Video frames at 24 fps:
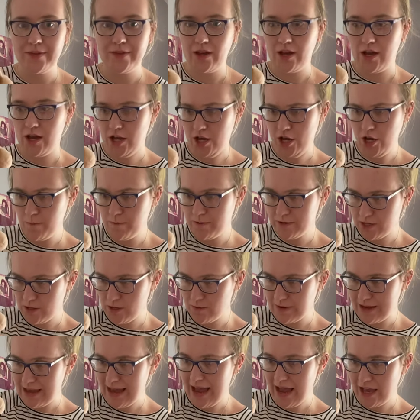I hope I
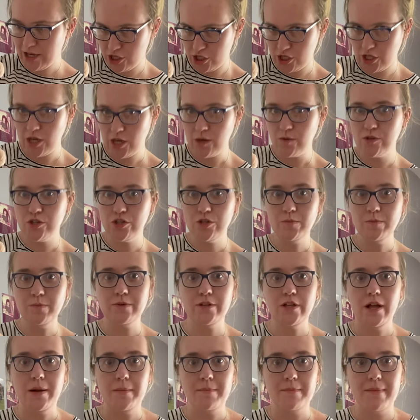don't catch you
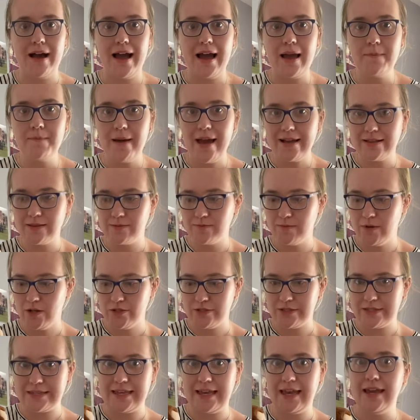jumping on my bed,
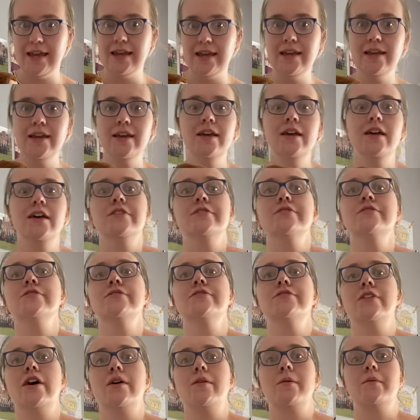Monty.
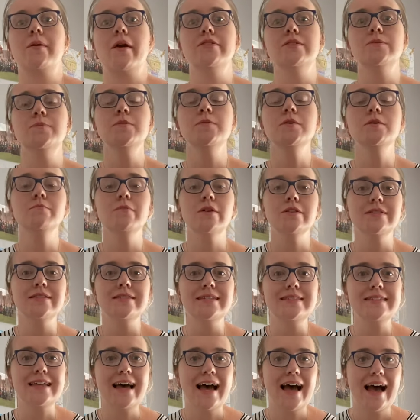So I'm going to put
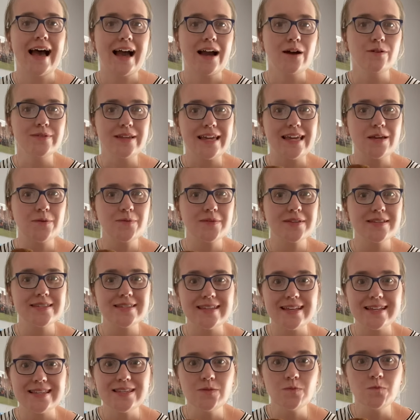Monty down. He will
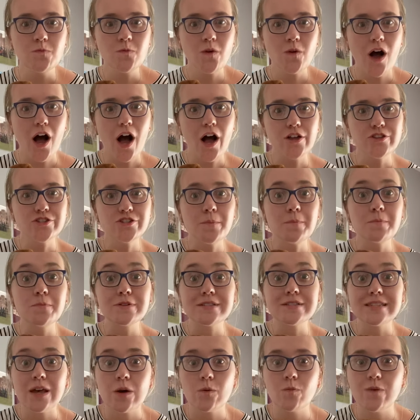sit and watch,
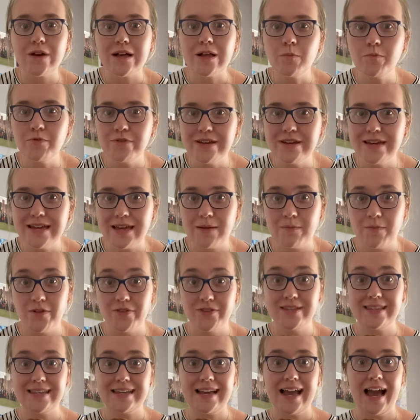but I will bring him
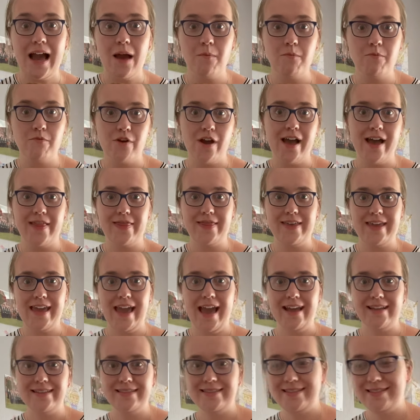onto the camera at the
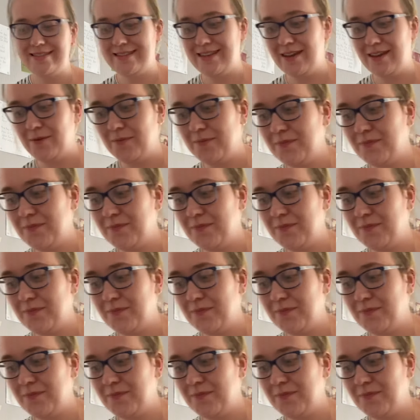end.